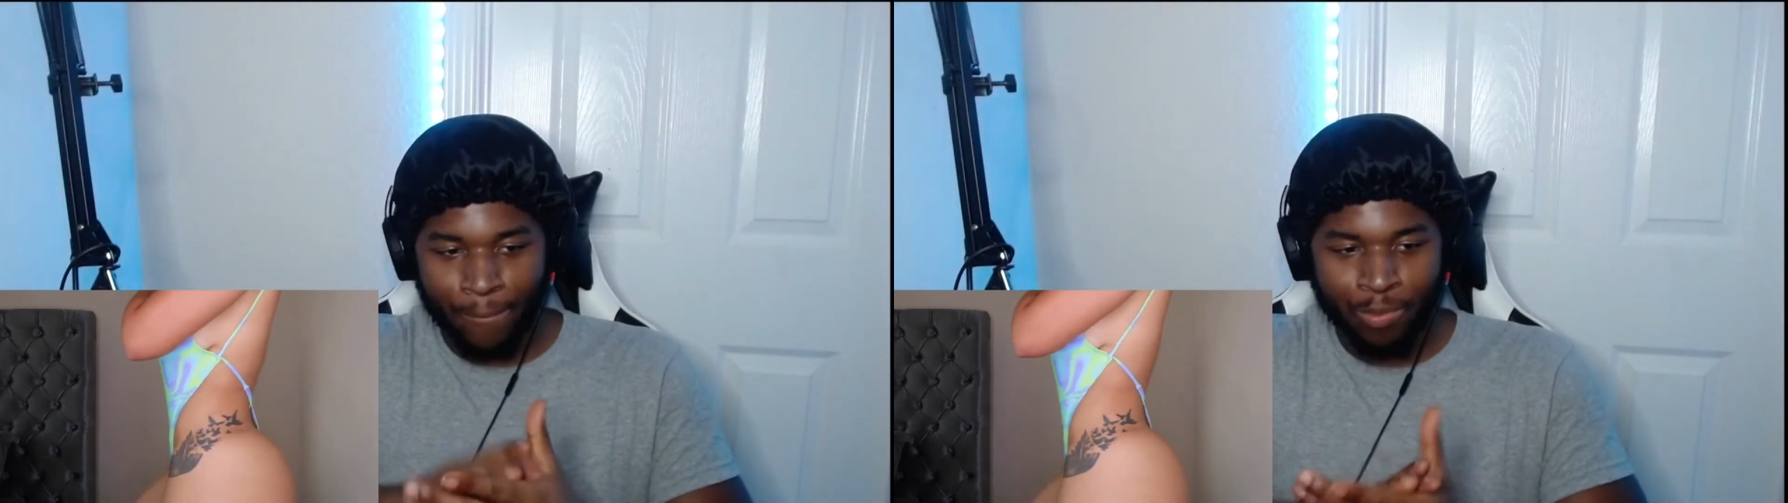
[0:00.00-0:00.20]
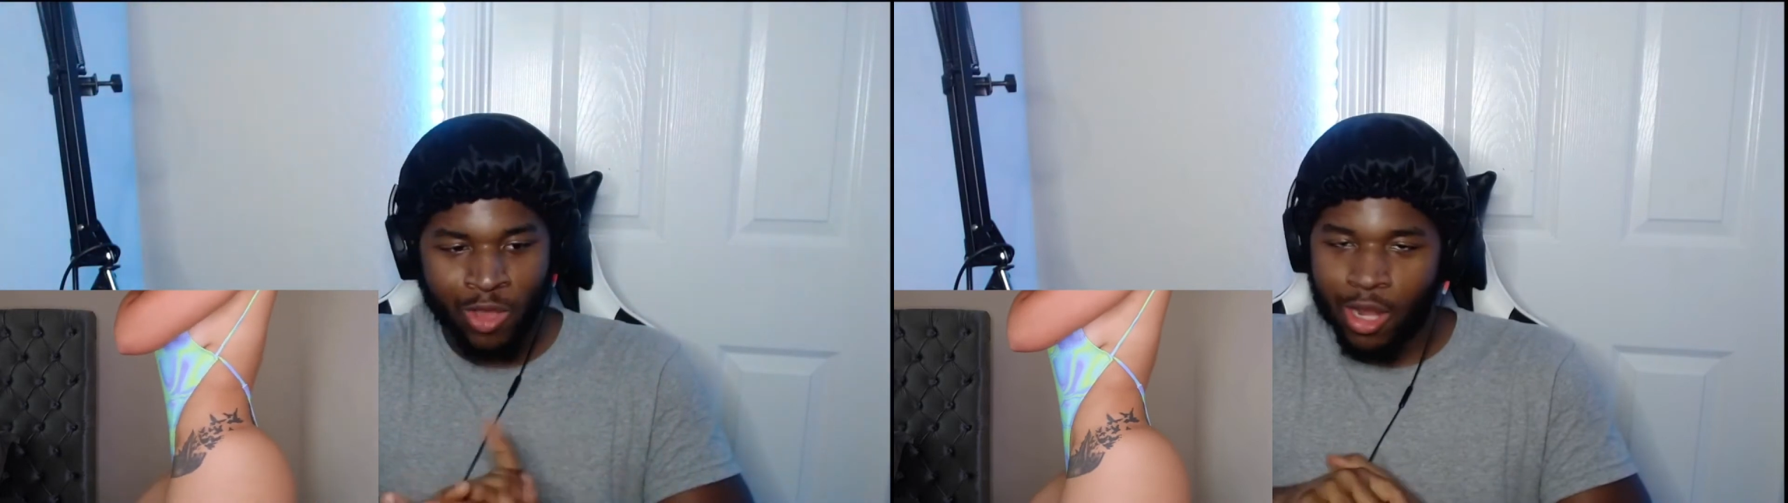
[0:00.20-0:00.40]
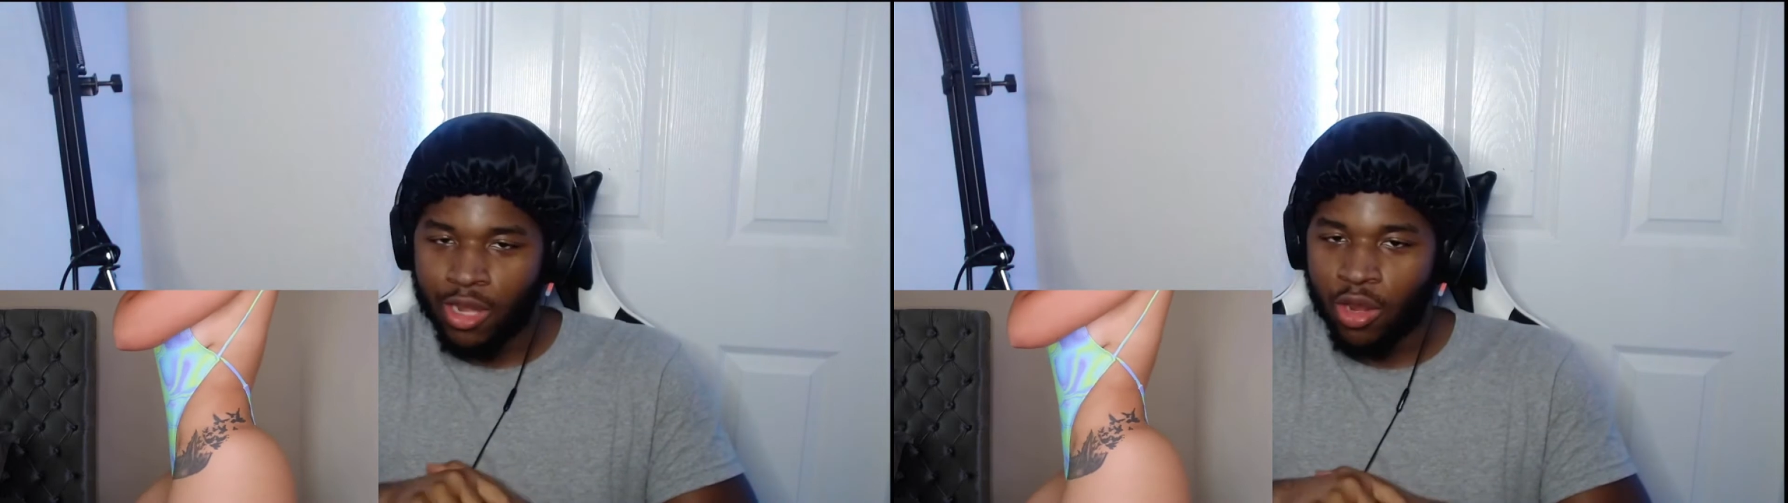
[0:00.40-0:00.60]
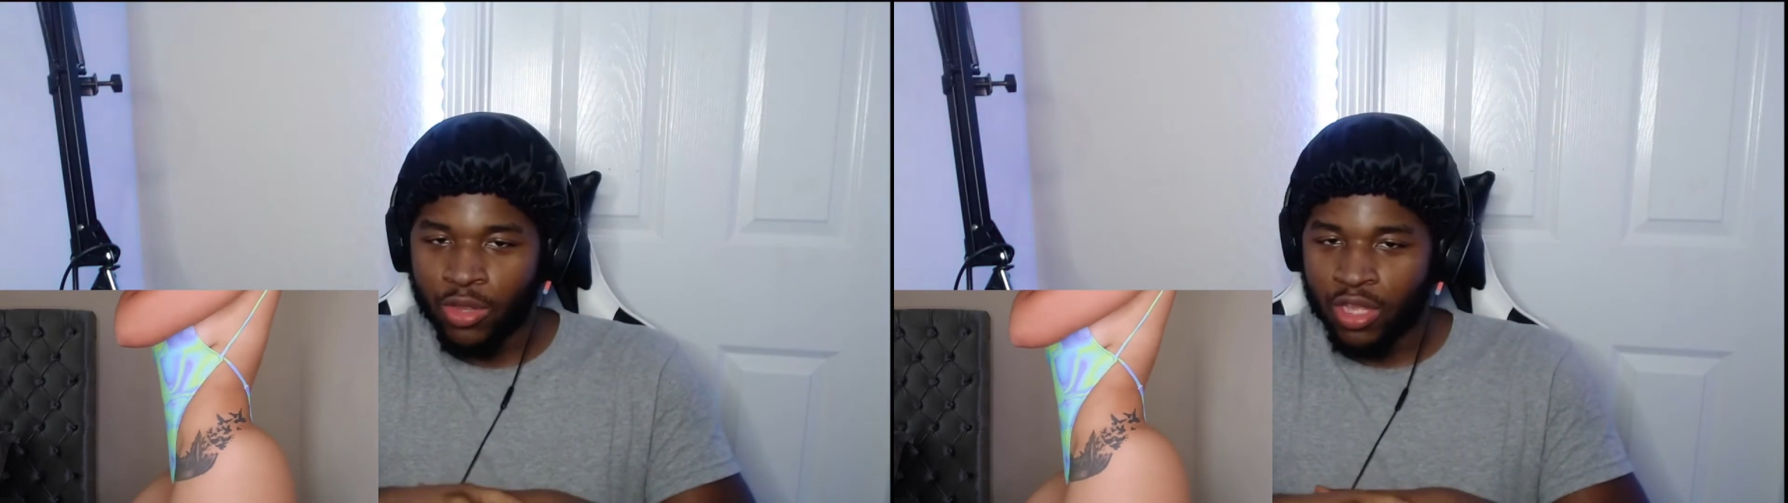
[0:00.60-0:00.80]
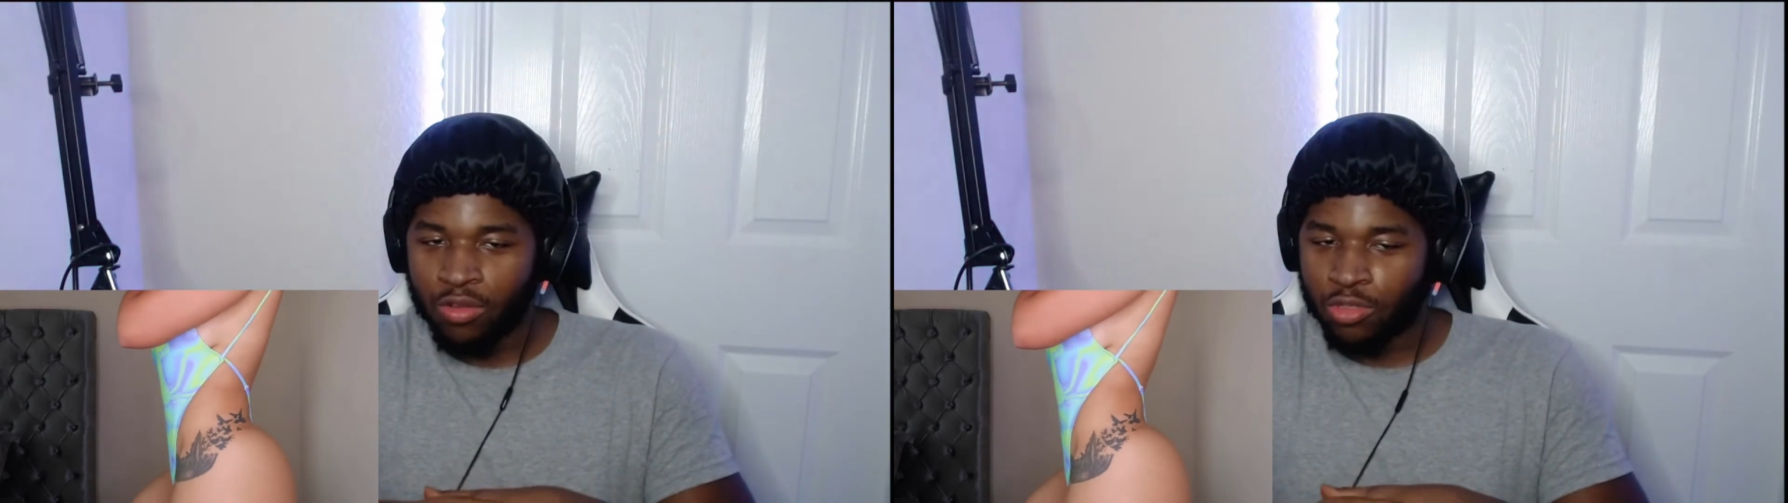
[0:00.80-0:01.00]
and no on
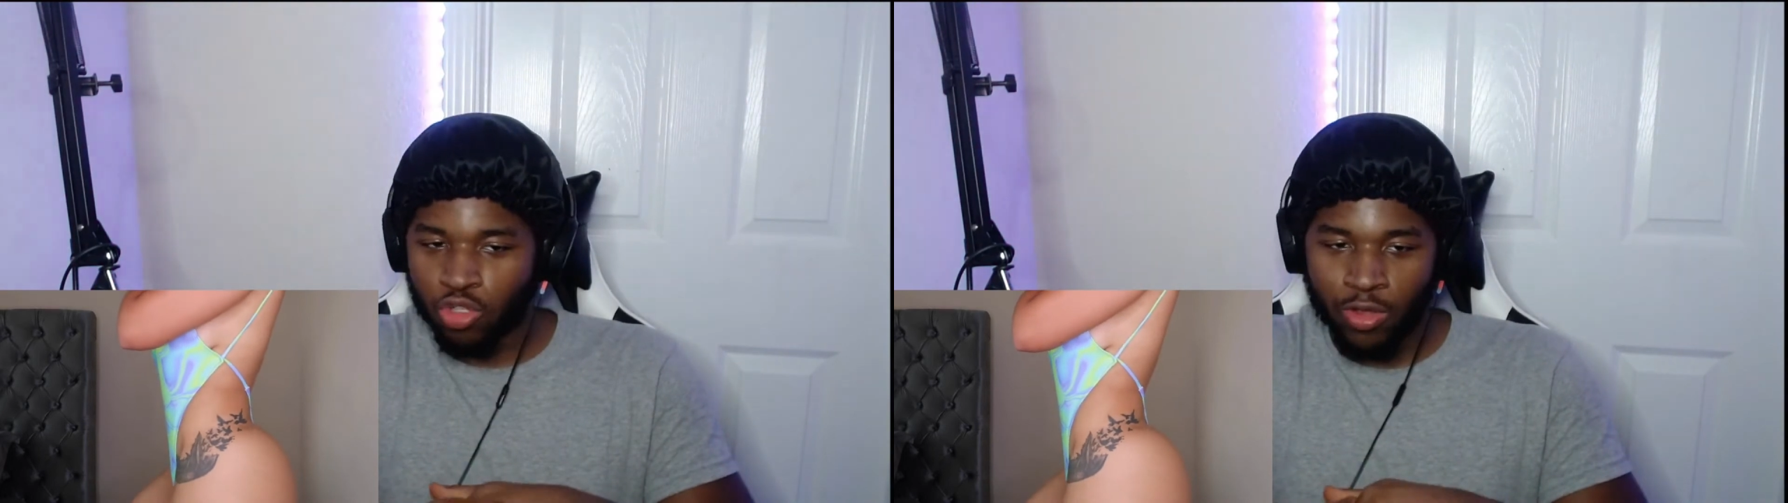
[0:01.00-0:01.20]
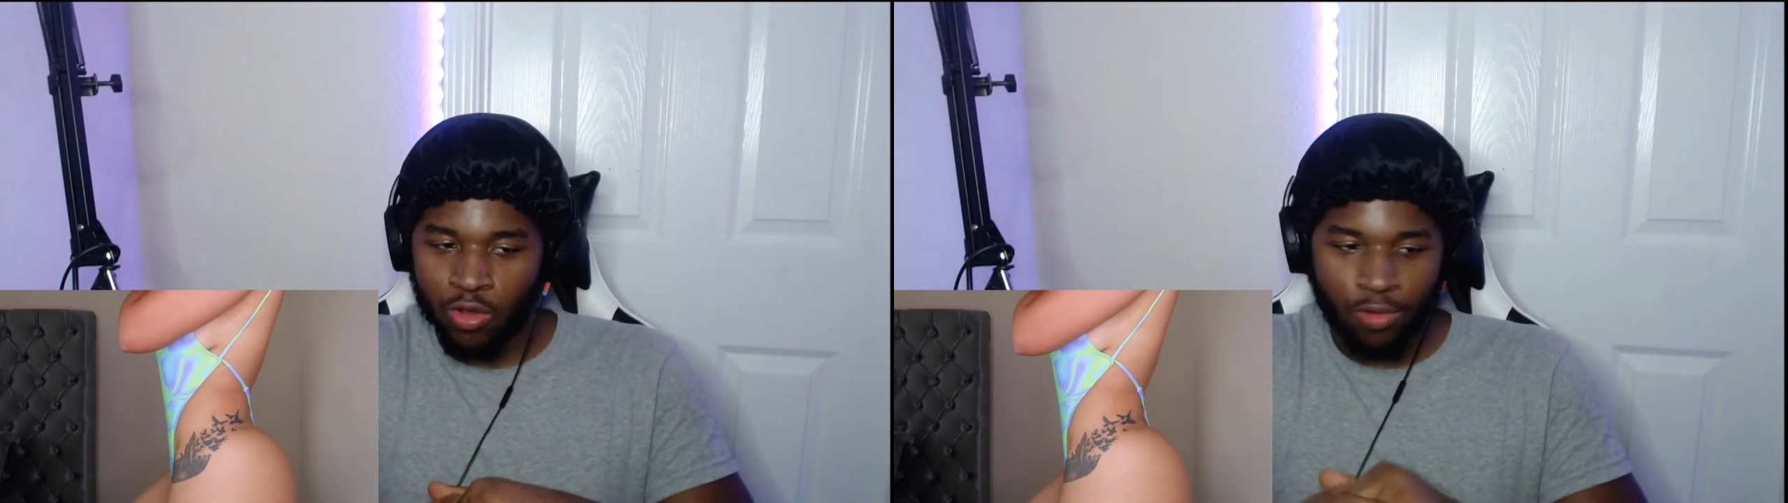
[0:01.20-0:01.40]
YouTube, you don't